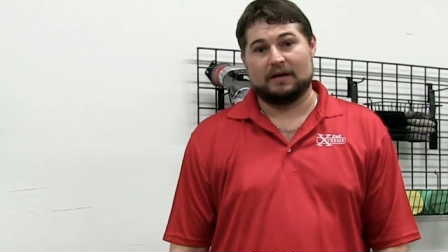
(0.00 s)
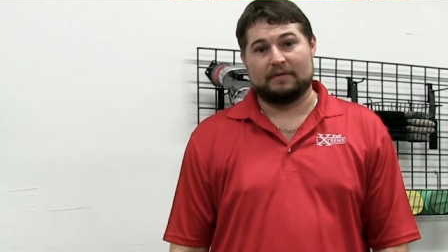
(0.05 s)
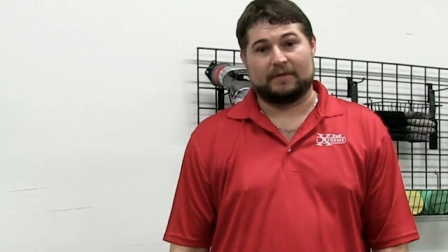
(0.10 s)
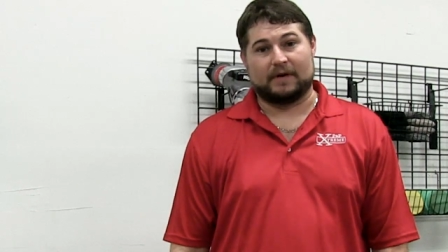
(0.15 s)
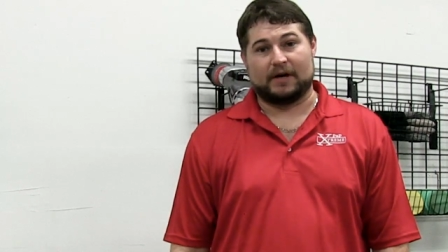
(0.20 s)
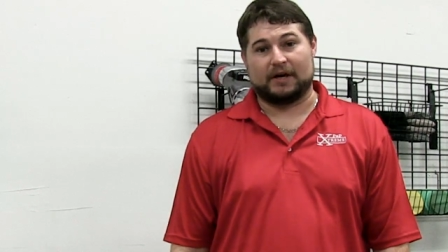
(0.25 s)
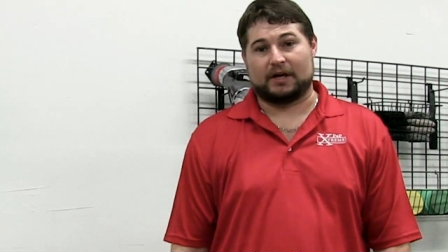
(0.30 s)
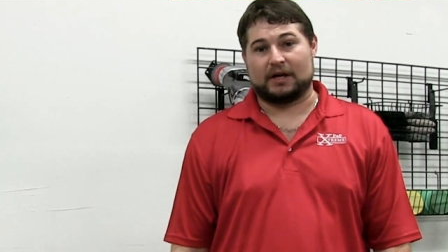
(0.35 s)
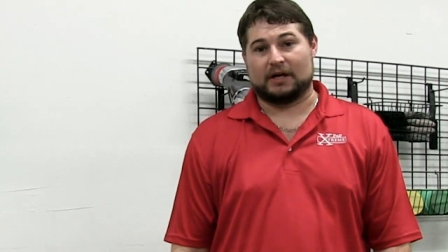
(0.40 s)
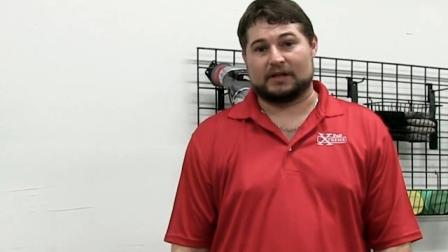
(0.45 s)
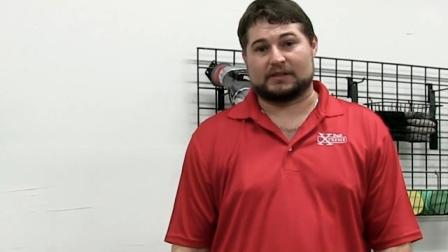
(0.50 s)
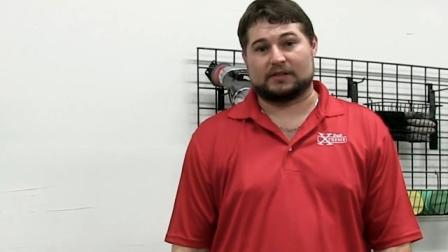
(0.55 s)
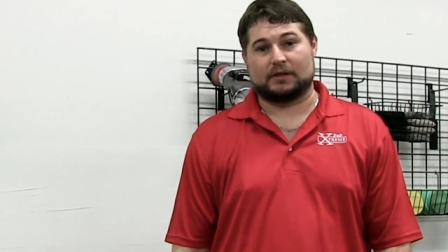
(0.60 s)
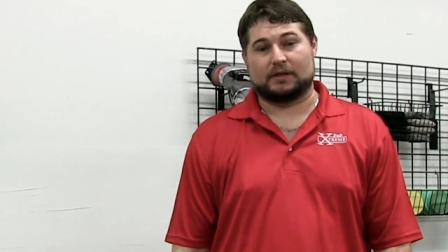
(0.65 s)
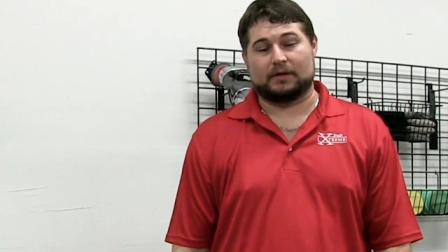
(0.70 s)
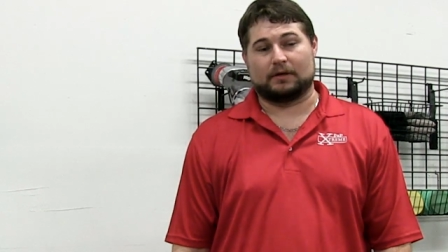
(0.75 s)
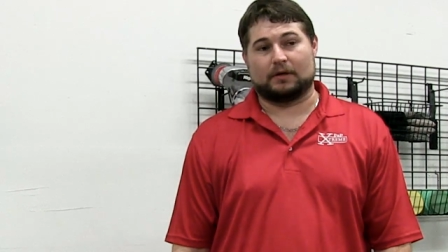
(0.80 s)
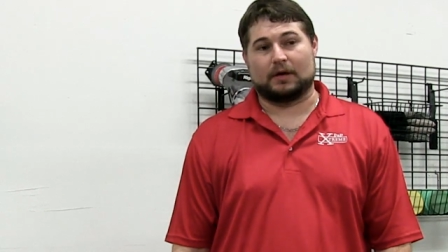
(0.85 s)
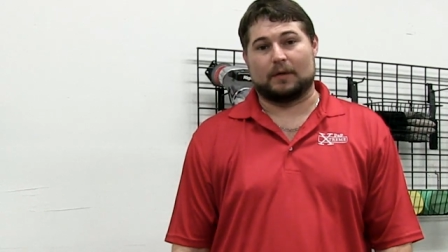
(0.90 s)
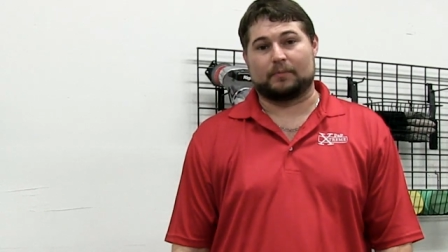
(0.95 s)
Very
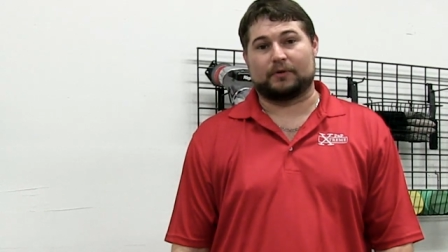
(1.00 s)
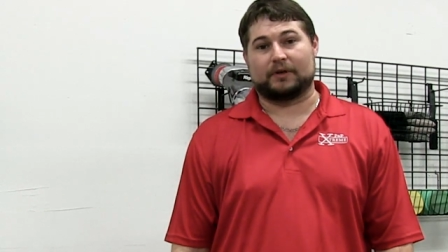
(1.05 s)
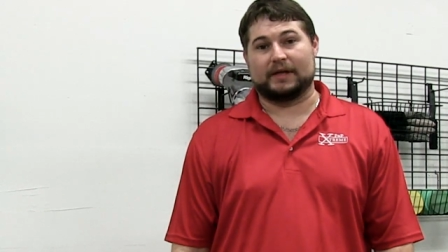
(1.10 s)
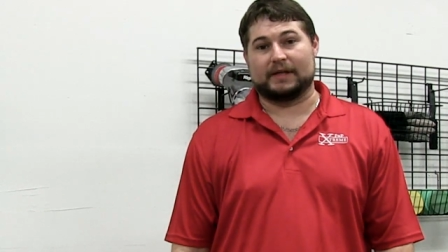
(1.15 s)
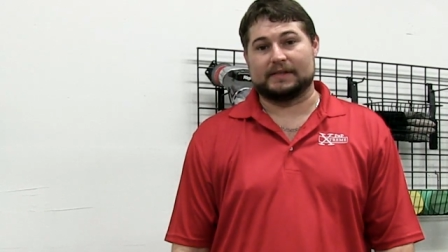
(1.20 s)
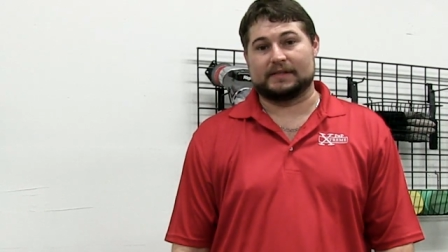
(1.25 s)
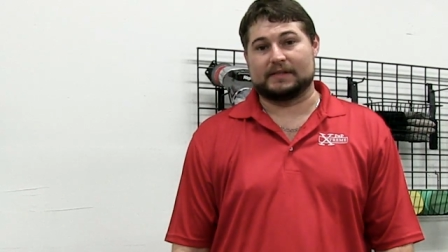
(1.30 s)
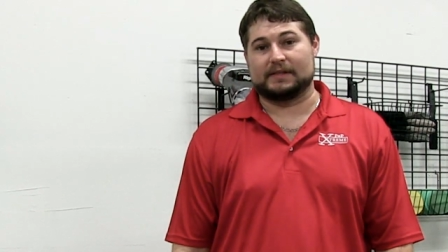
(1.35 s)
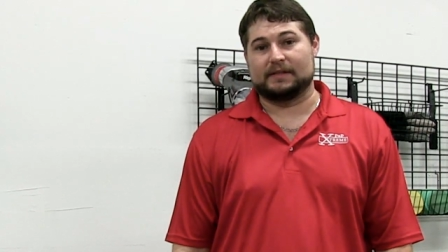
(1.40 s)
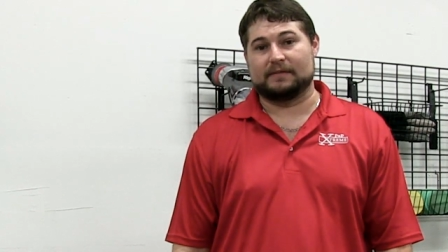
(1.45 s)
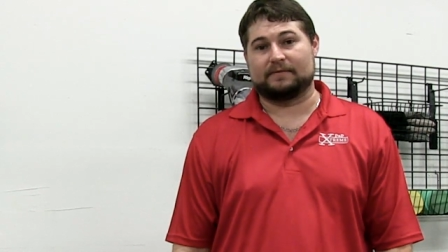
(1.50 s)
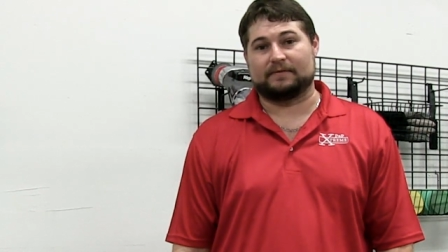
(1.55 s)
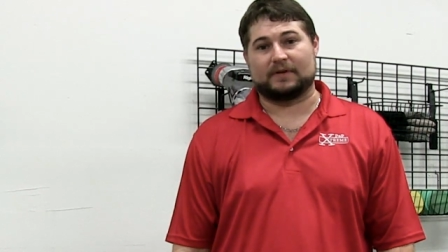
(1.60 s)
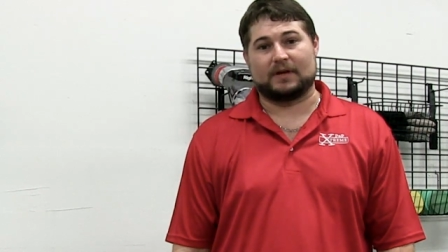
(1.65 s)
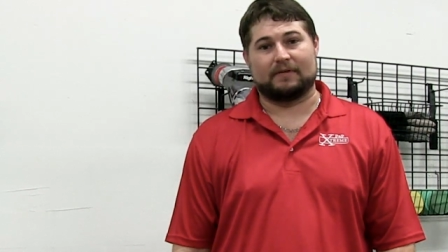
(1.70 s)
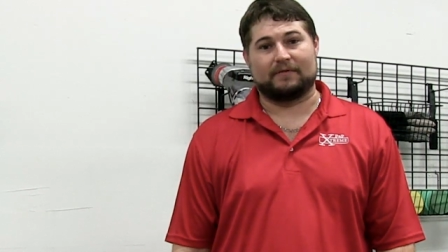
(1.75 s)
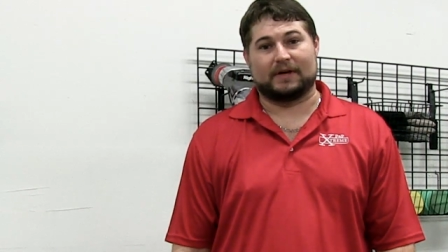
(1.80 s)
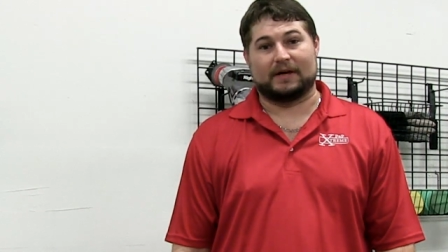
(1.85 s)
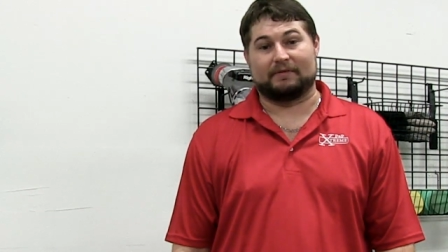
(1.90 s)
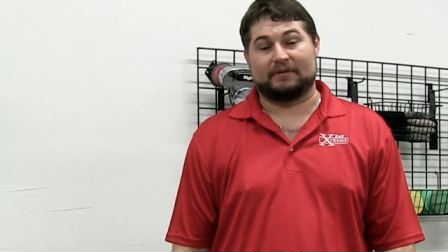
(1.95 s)
comprehensive,
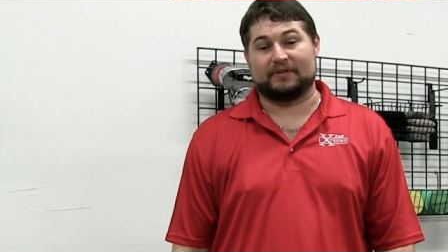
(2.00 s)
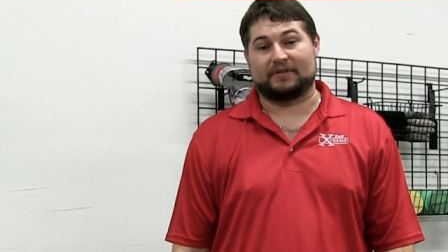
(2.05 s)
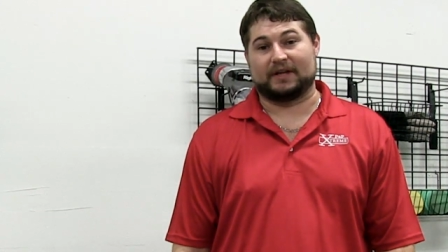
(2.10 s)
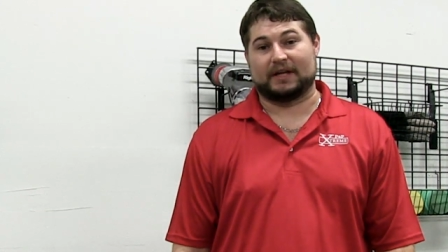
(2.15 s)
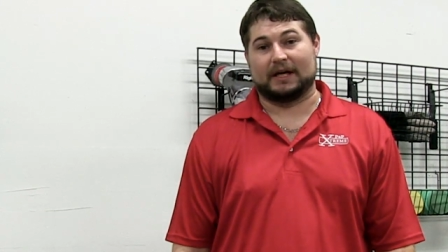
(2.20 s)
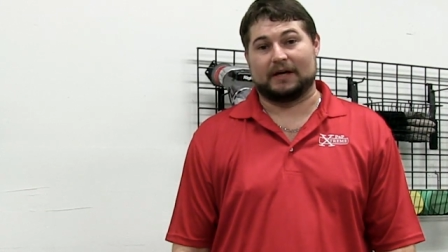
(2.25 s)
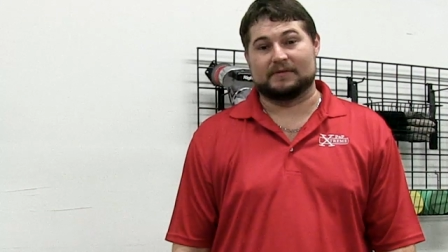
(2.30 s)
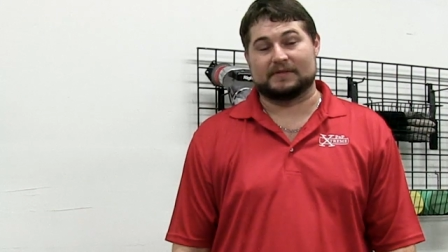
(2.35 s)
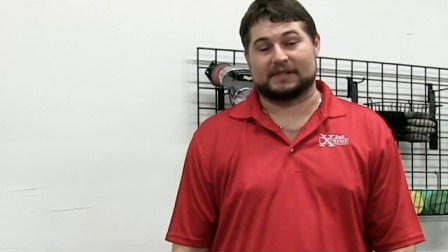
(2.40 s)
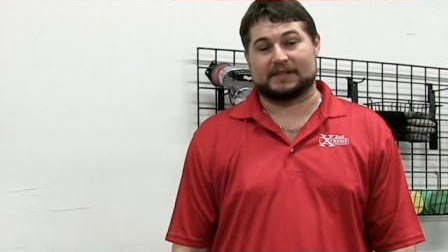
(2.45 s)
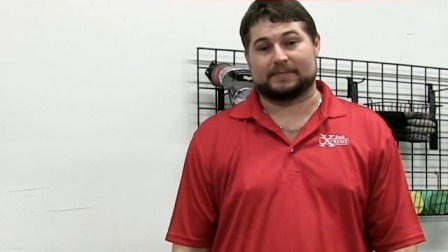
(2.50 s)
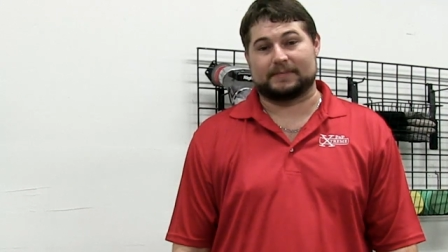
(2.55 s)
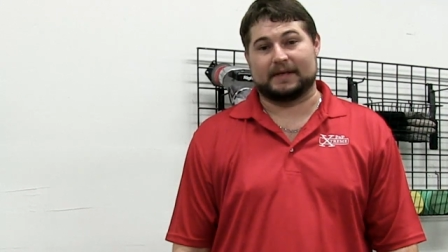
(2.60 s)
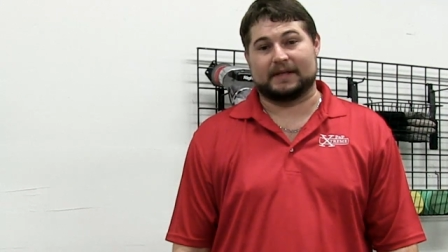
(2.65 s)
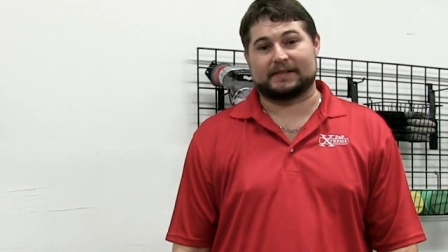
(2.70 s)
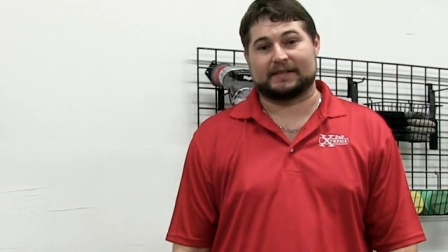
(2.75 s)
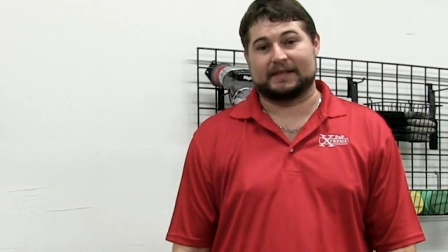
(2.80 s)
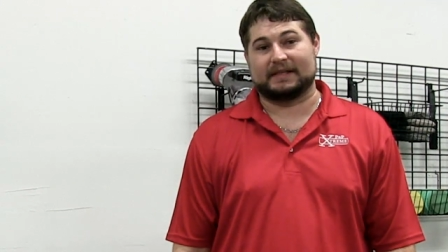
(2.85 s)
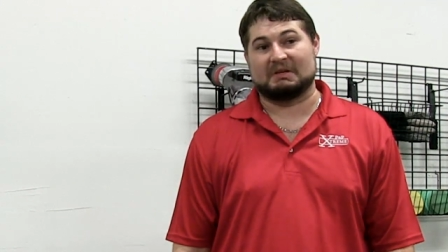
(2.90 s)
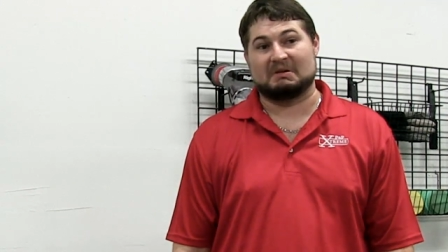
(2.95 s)
covered everything I was
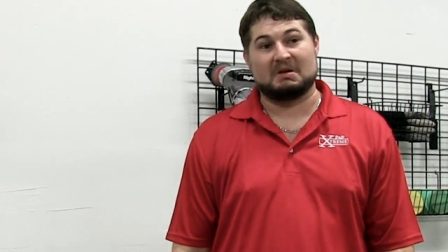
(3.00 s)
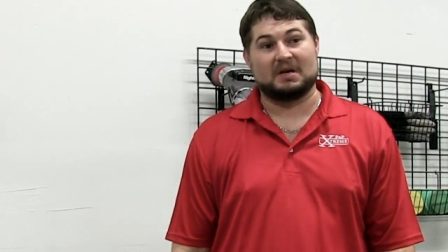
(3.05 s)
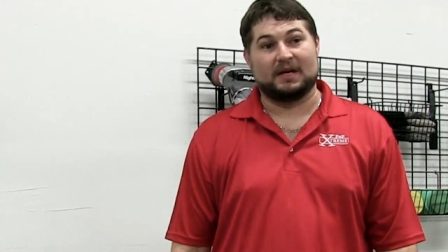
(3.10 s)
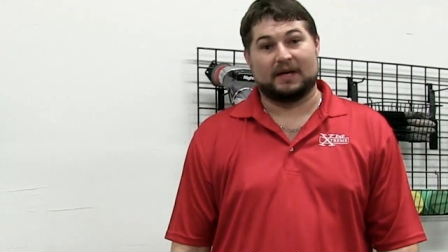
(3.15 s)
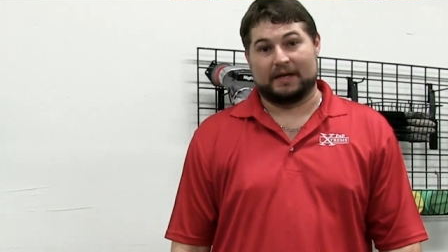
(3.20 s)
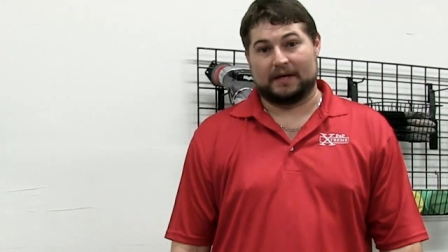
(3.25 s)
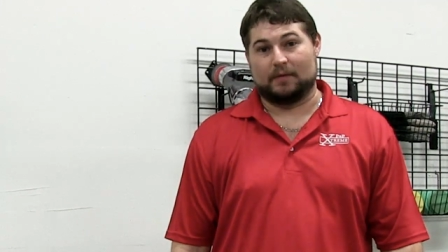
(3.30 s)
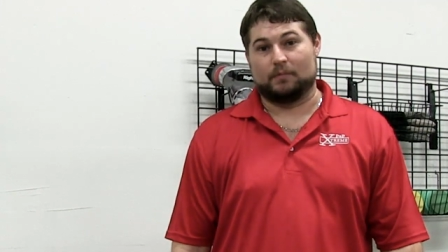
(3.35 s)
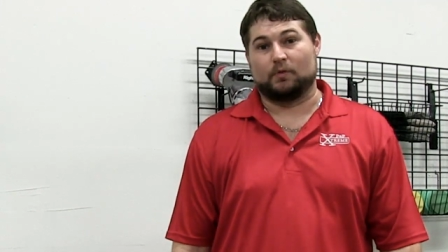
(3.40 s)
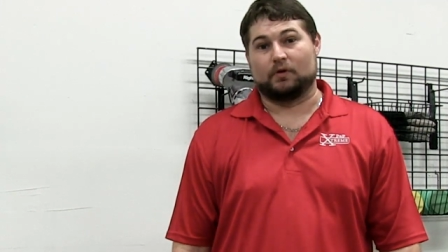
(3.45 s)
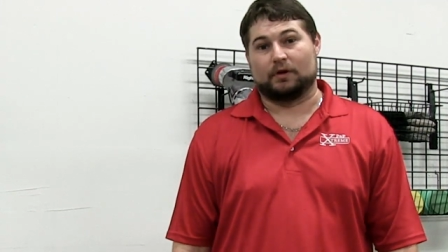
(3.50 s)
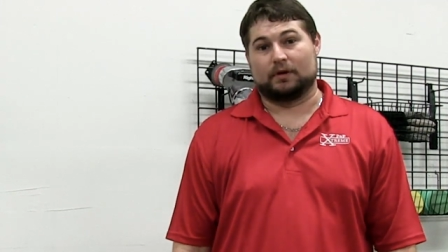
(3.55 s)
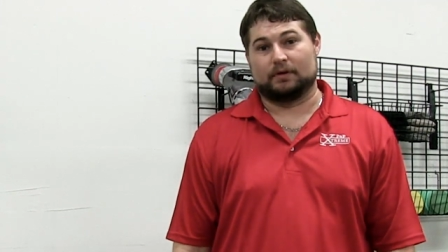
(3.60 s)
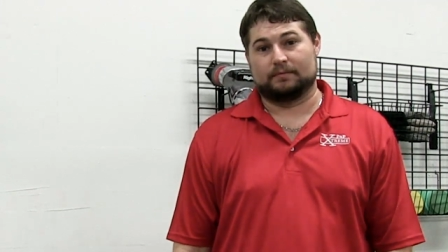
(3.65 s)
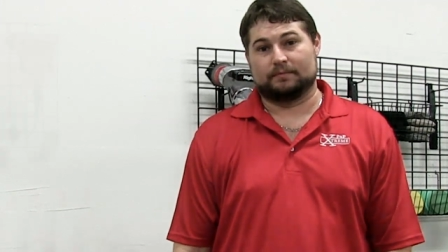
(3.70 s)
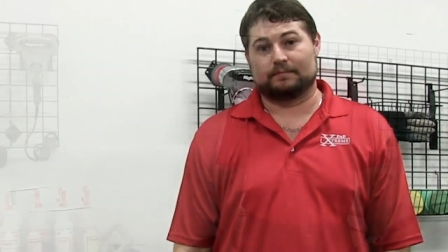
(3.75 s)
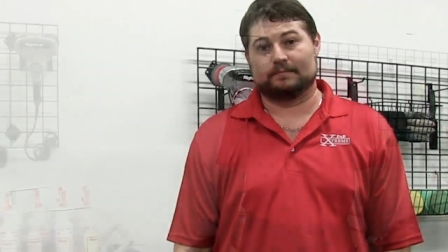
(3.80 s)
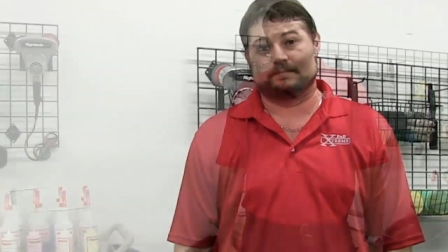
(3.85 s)
expecting and more.